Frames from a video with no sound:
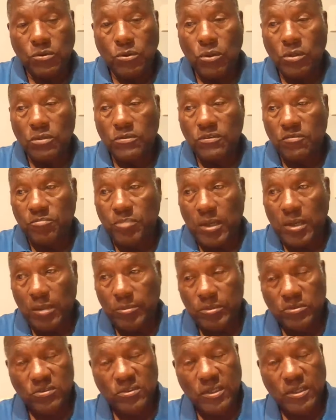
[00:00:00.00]
north of Palm
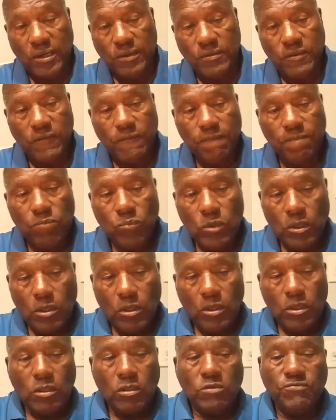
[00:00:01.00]
Beach County
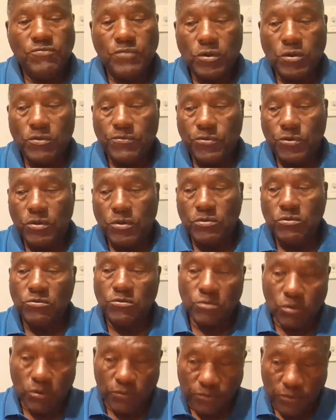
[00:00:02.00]
is very, very
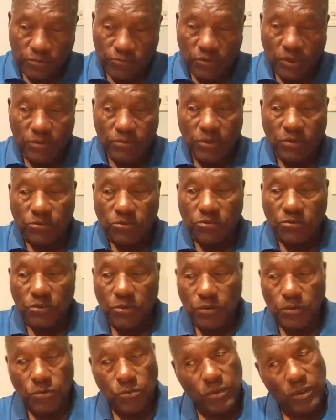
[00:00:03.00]
conservative, not
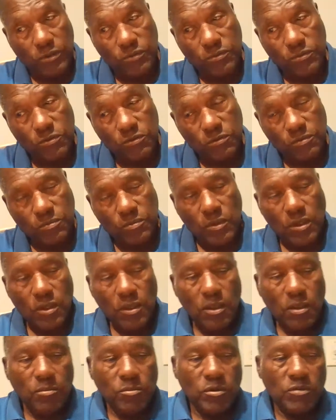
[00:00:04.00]
necessarily racist,
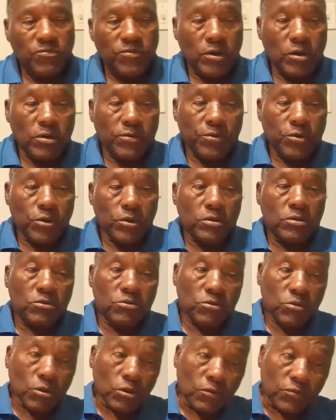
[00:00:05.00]
but very, very
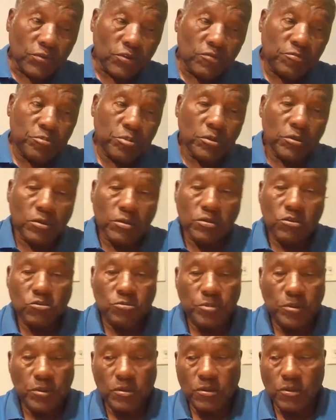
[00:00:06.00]
conservative, politically
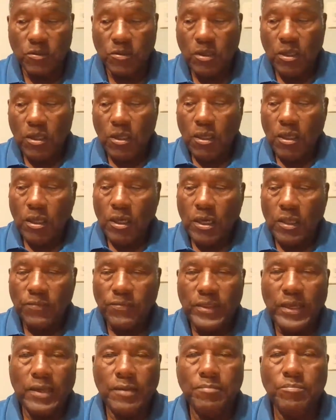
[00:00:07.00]
speaking. And
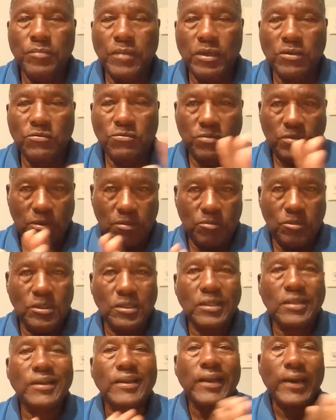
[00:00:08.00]
that makes them
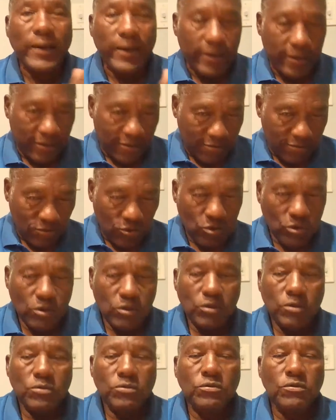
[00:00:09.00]

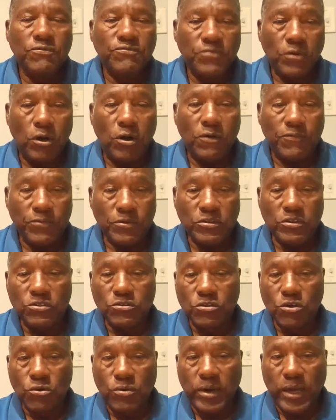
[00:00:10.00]
inclined to fall for
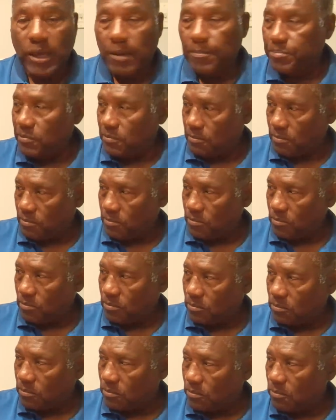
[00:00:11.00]
this crap
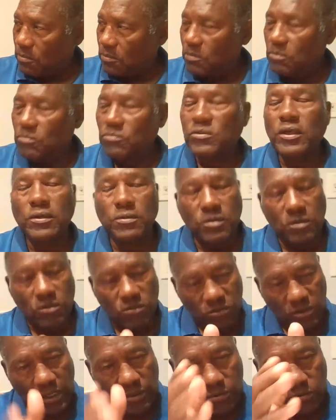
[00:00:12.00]
that
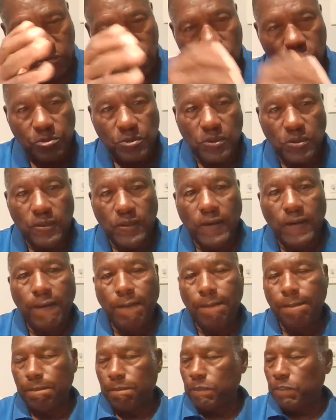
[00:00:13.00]
Desantis is putting out,